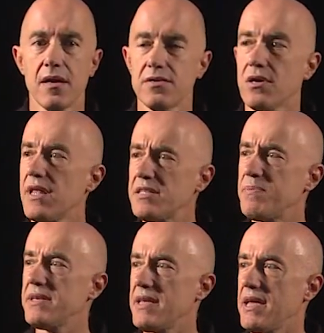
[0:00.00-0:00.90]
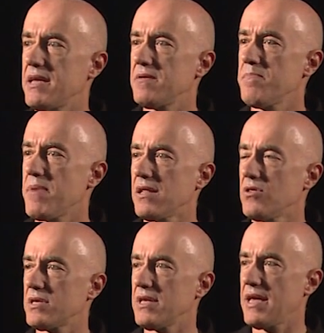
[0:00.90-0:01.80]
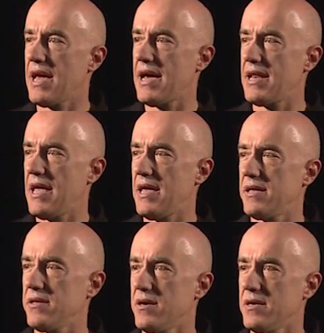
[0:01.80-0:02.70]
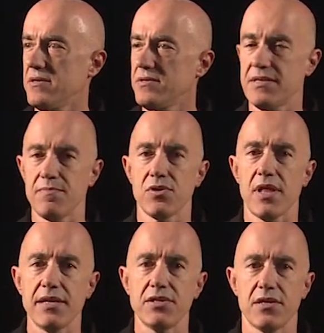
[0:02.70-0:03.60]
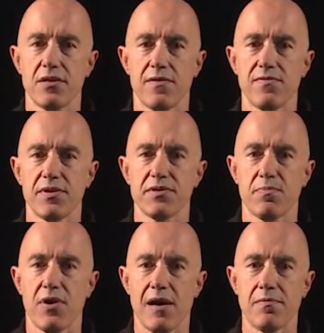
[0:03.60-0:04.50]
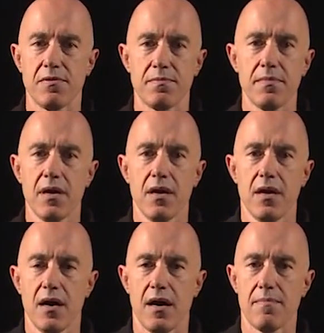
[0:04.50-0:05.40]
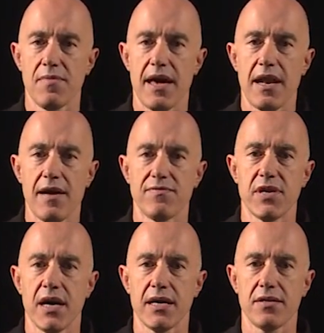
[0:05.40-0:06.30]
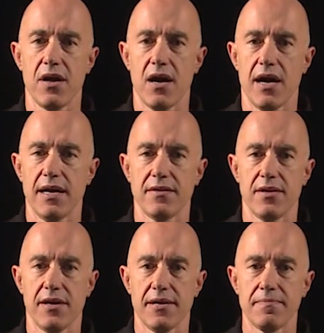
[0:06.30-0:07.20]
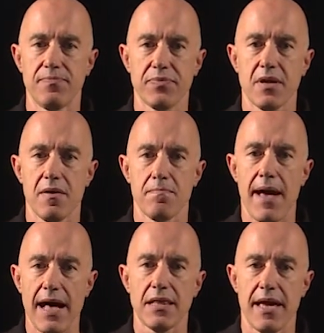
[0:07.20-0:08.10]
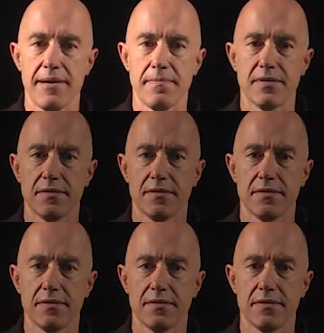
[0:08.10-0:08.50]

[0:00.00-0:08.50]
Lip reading: So let's begin by looking at a simulation of this problem that I've done on MATLAB.